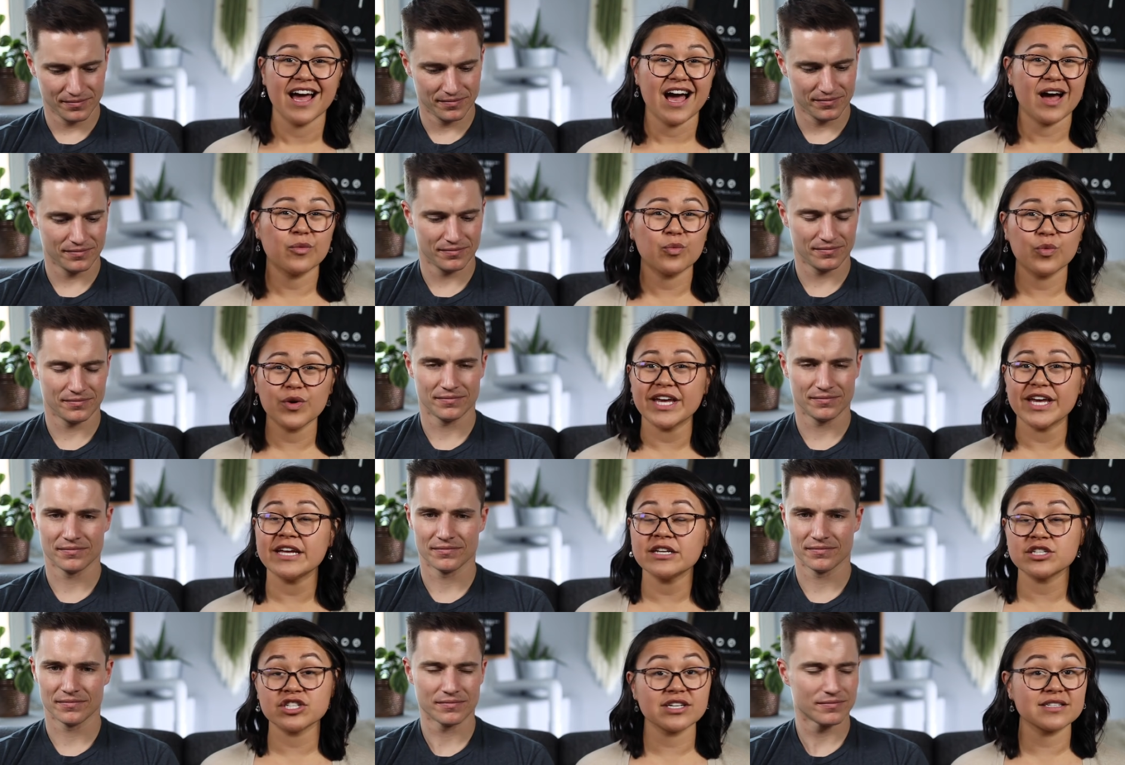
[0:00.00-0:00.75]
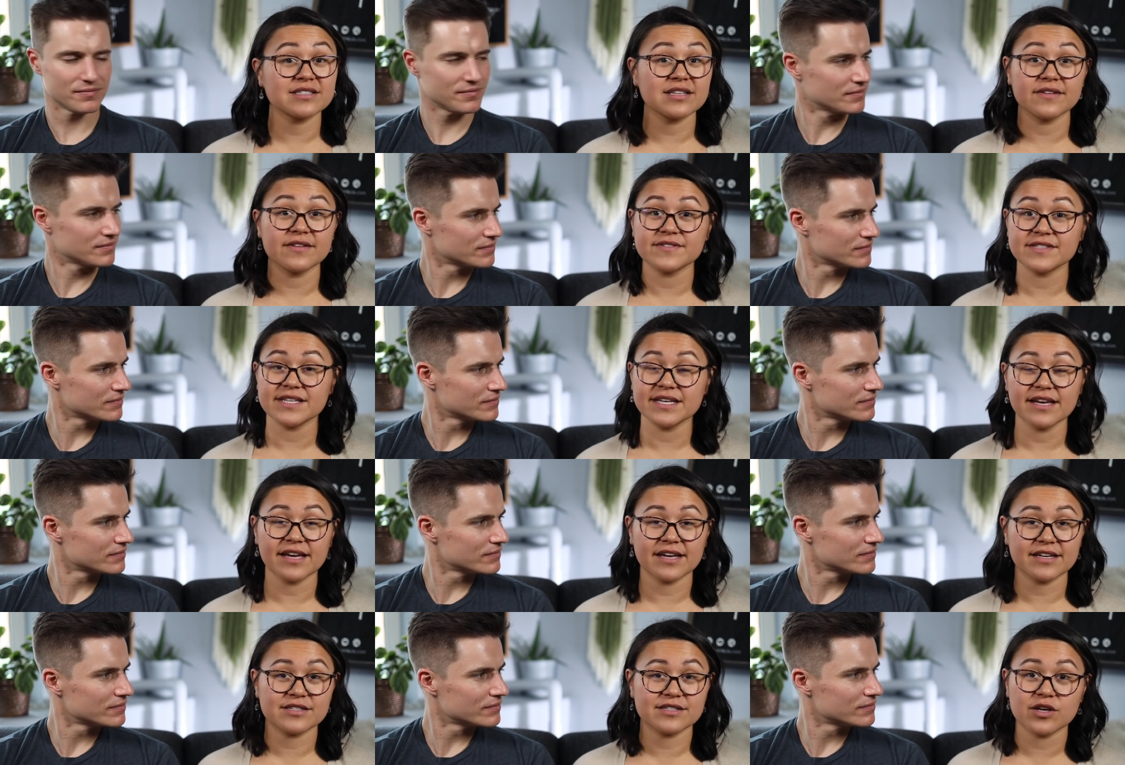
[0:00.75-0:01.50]
Speaker 1: and we just love
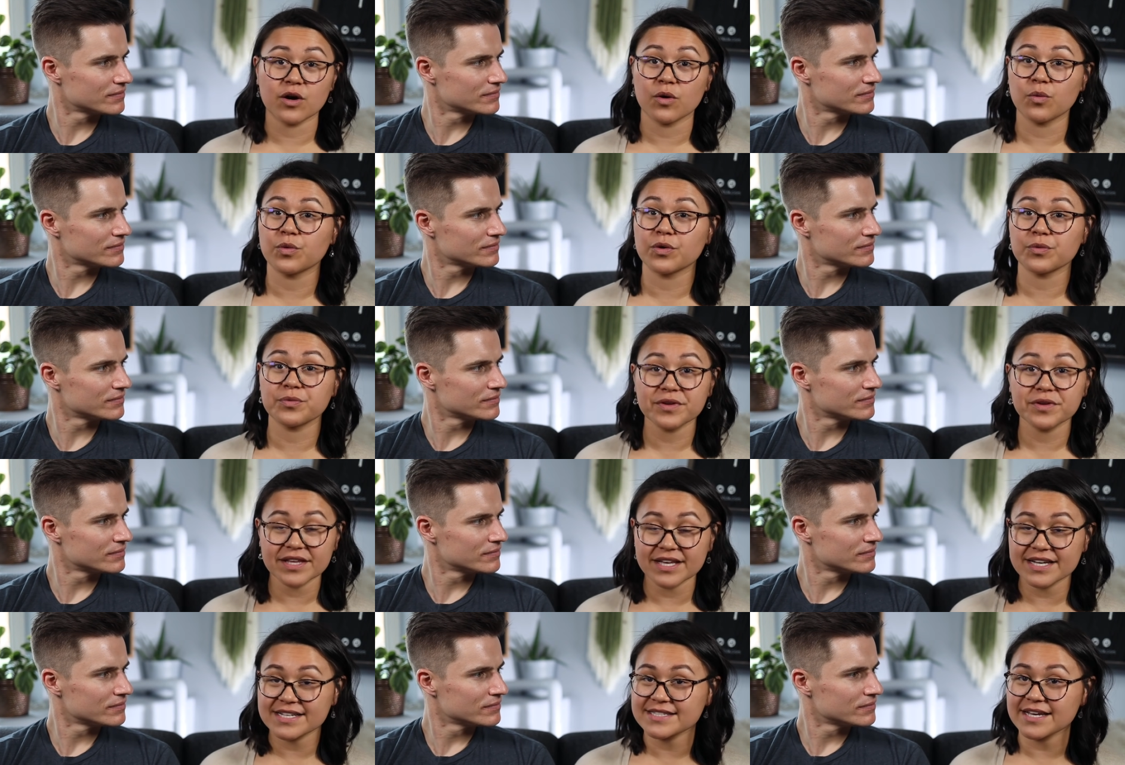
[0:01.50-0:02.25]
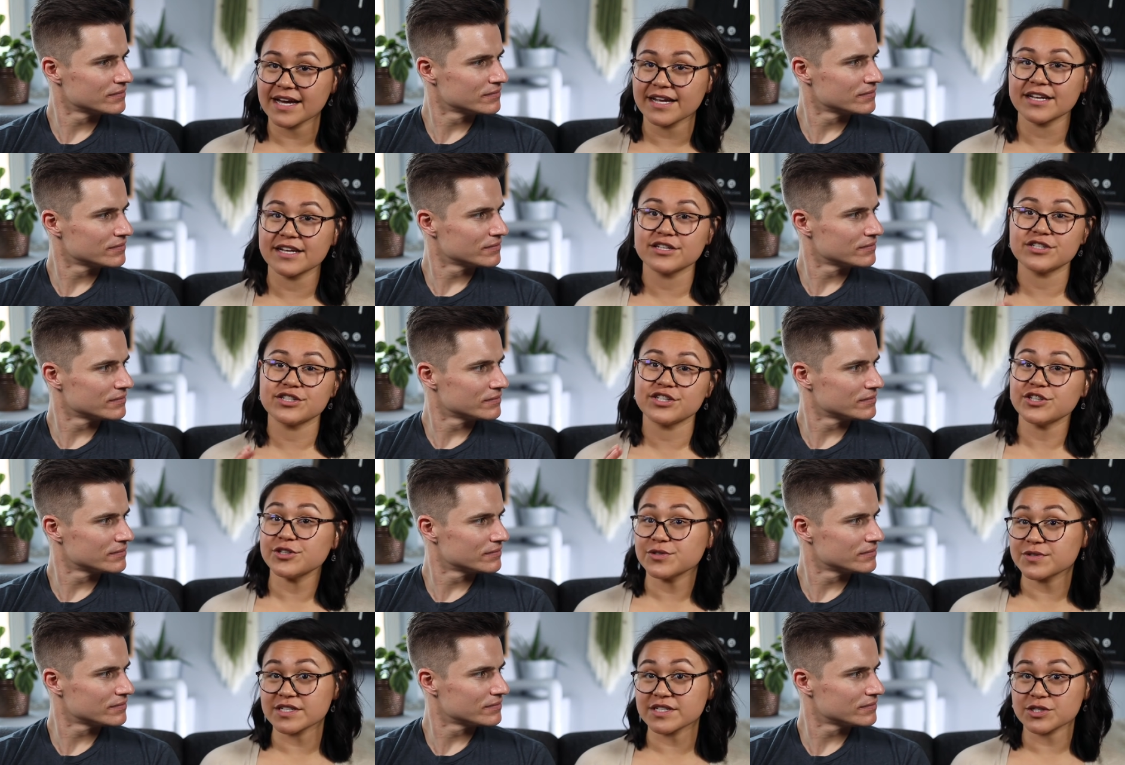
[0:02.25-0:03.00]
singing. So we're really excited to
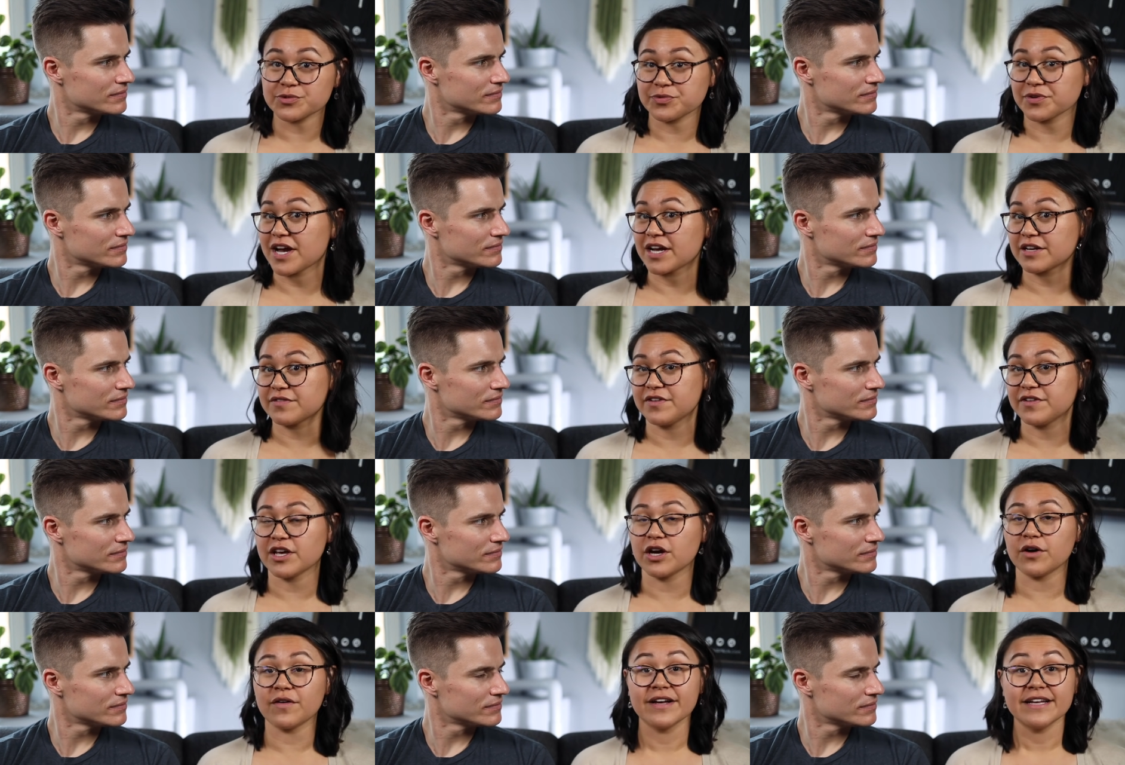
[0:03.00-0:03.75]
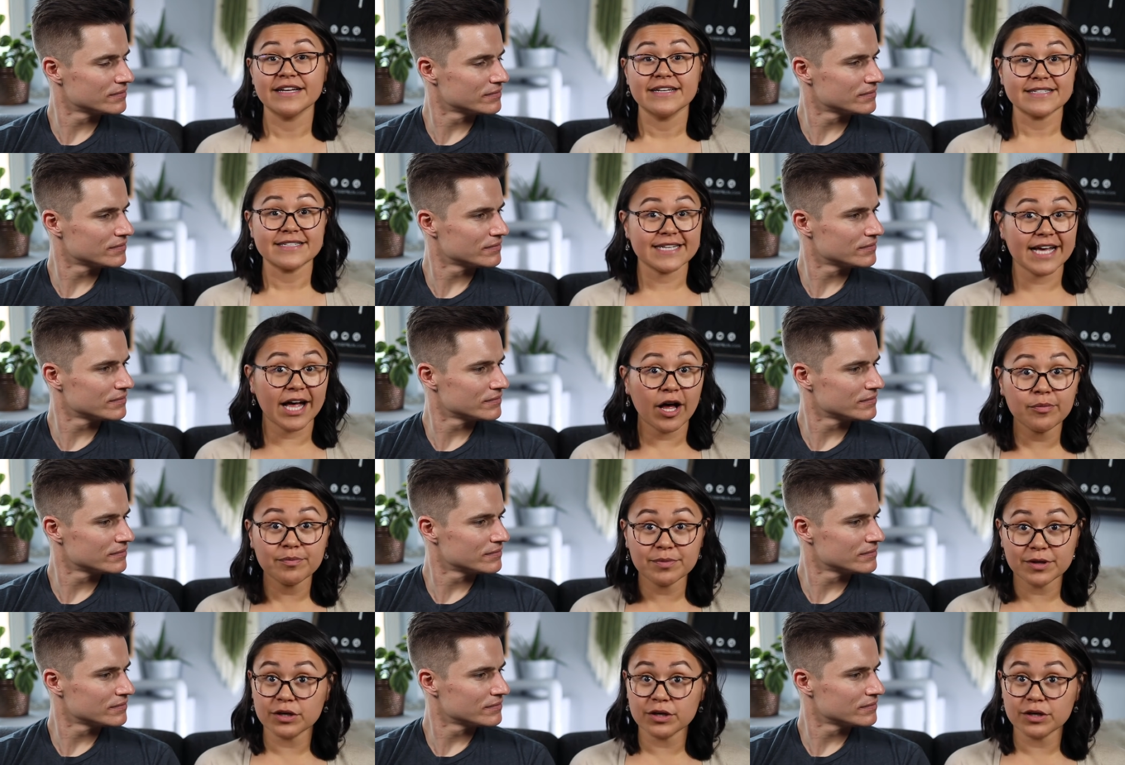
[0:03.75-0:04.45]
use this React video to help